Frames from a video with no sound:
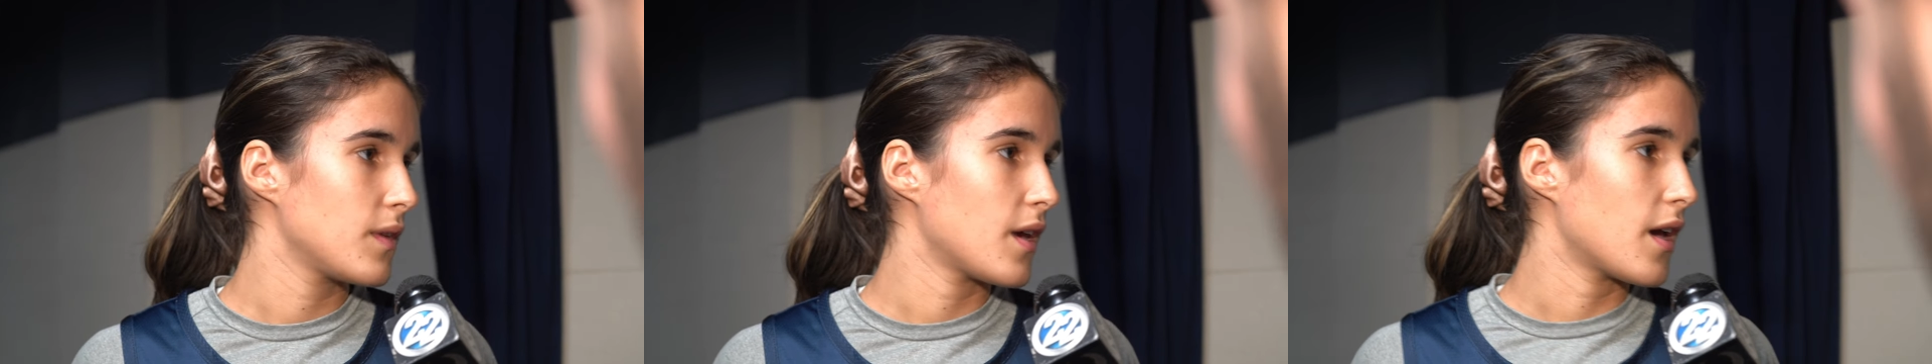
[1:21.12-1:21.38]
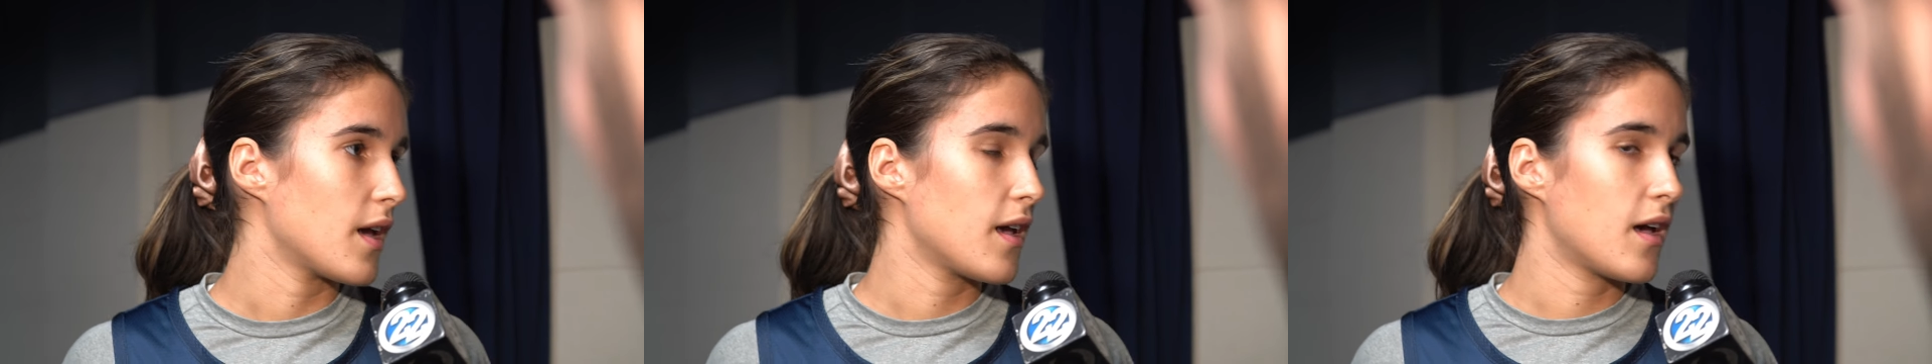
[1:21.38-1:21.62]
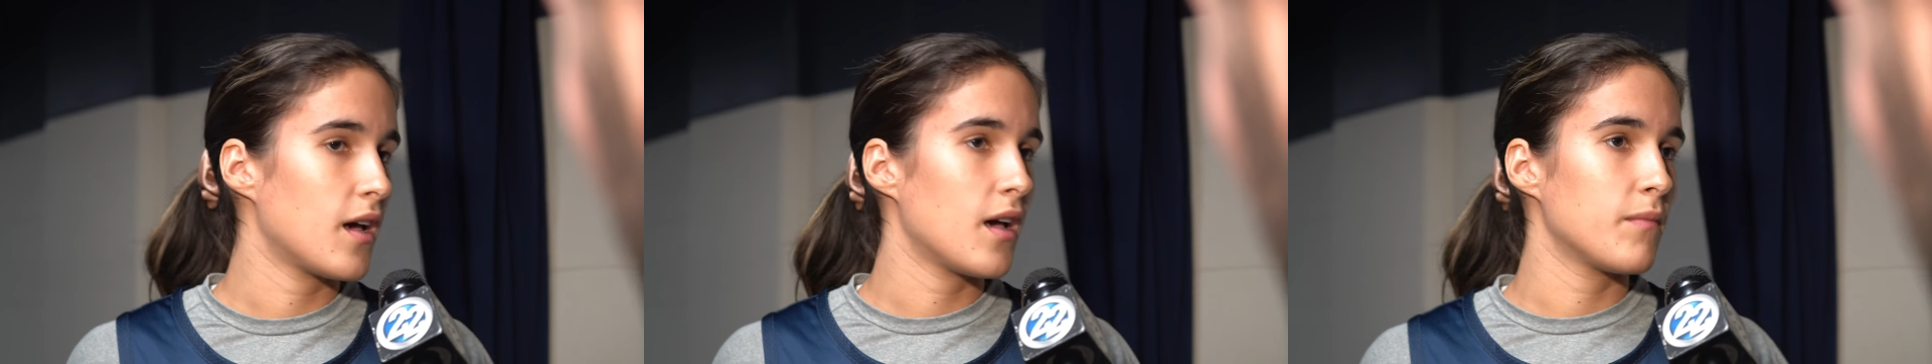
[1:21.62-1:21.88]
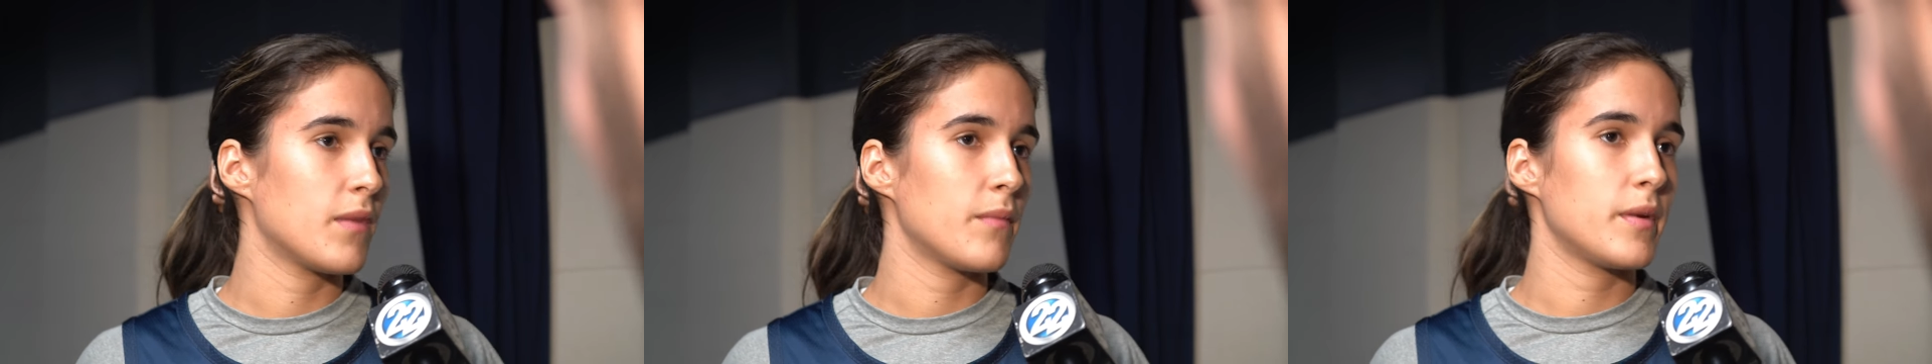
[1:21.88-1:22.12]
Yeah,
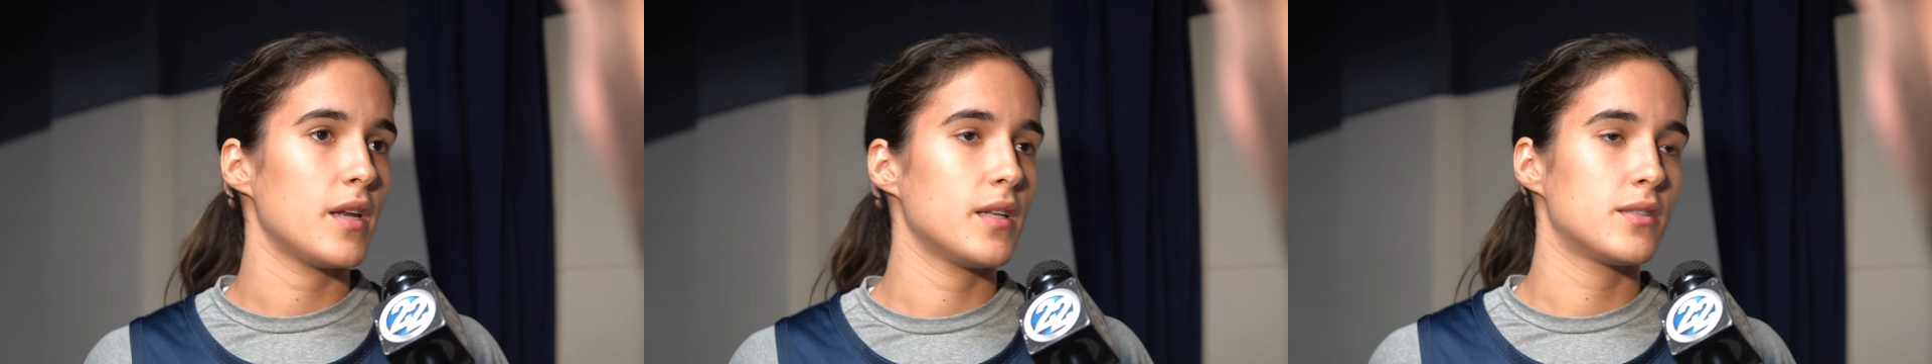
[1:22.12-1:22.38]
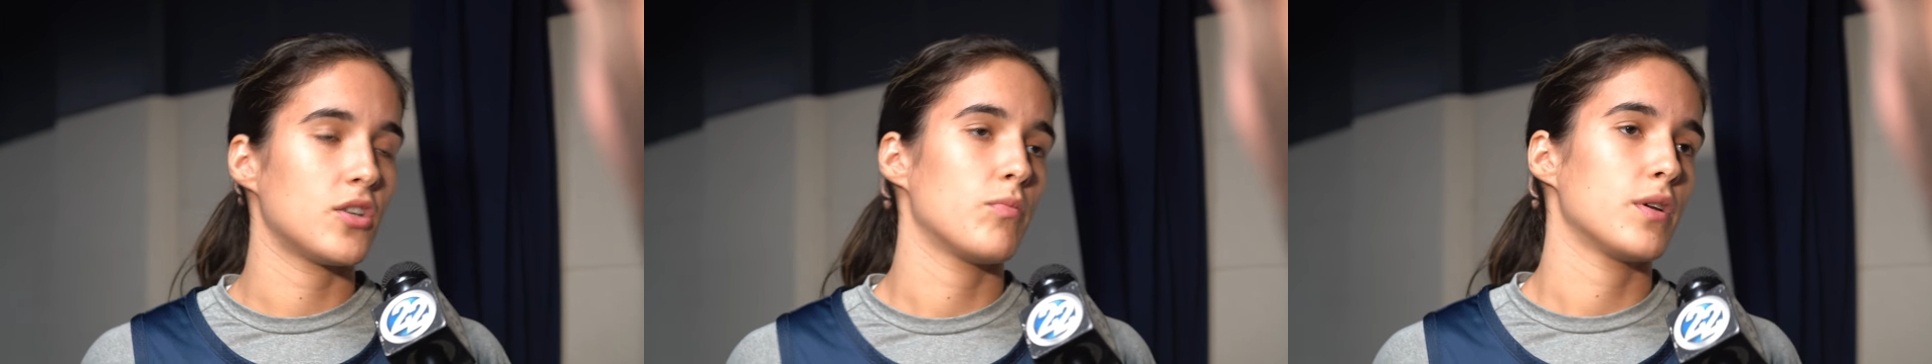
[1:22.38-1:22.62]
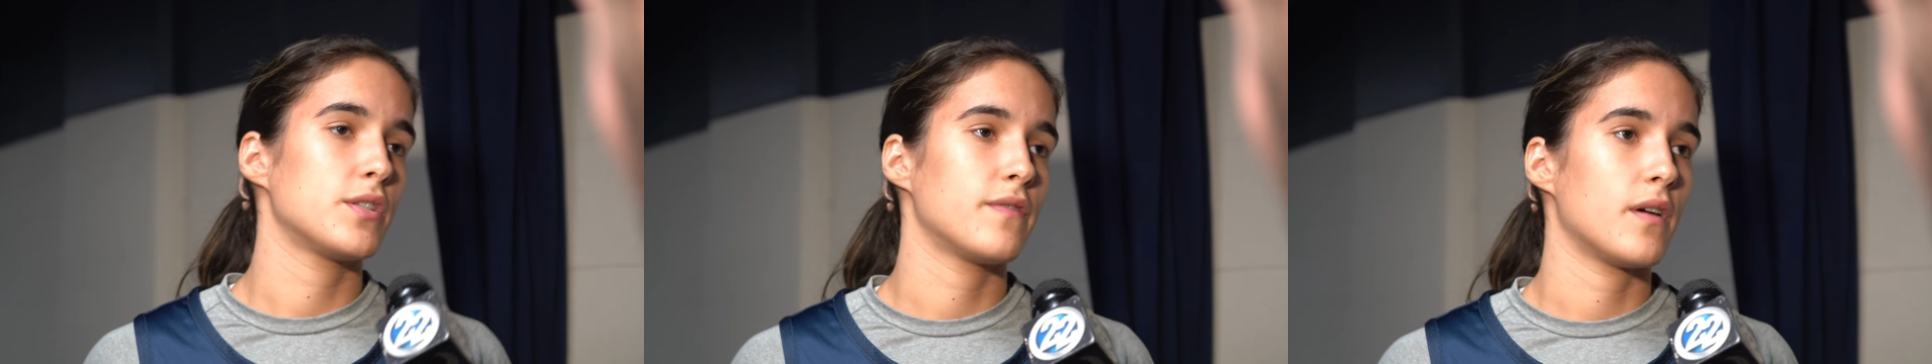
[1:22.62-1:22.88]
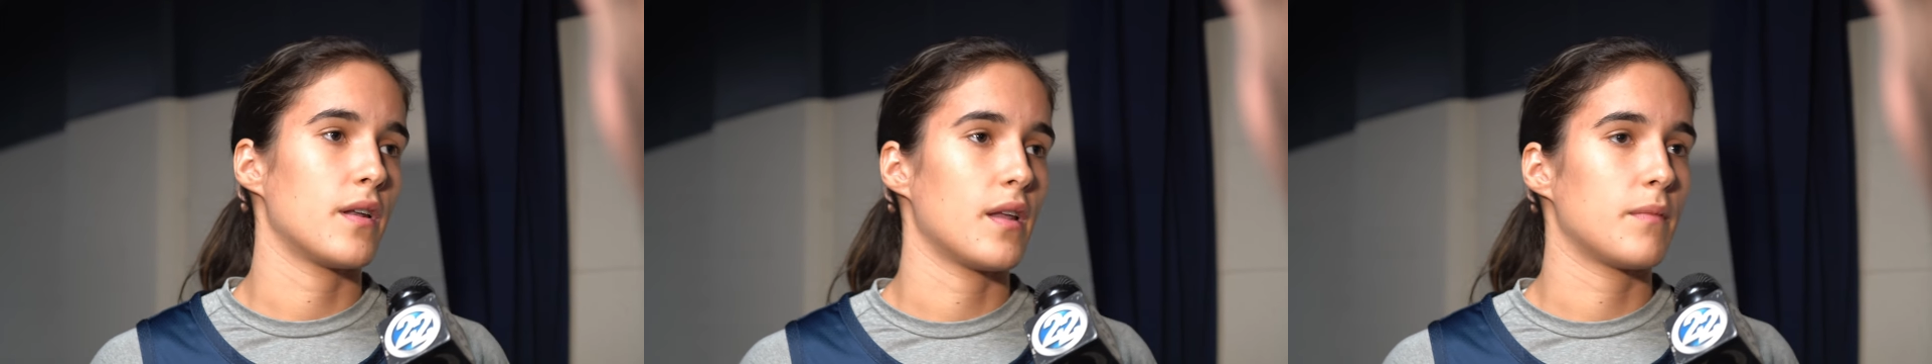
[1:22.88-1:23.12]
I mean, it's so much
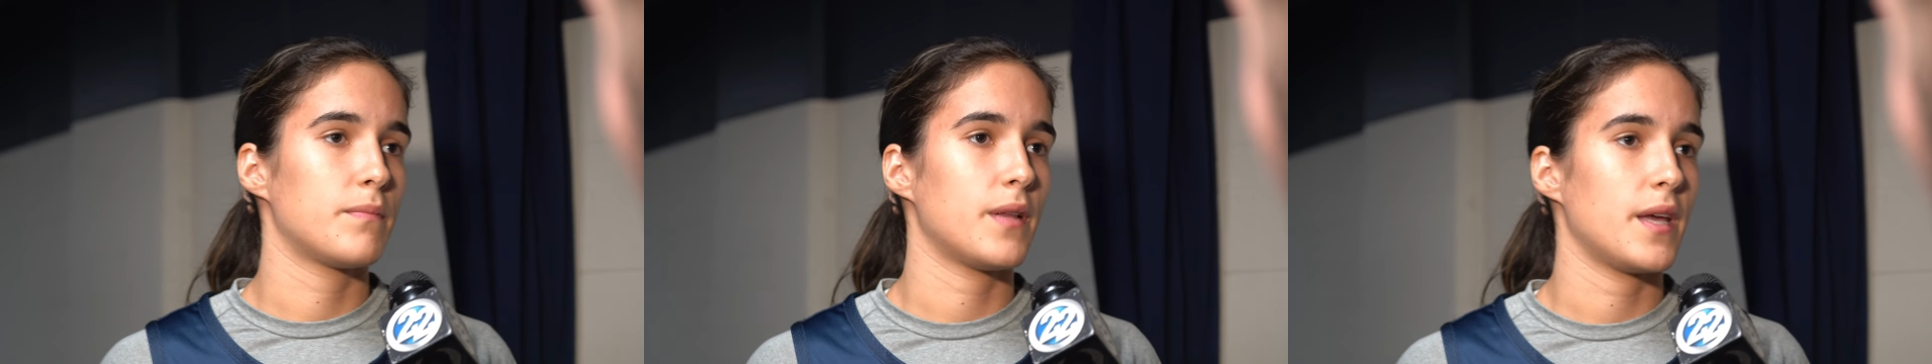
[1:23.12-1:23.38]
fun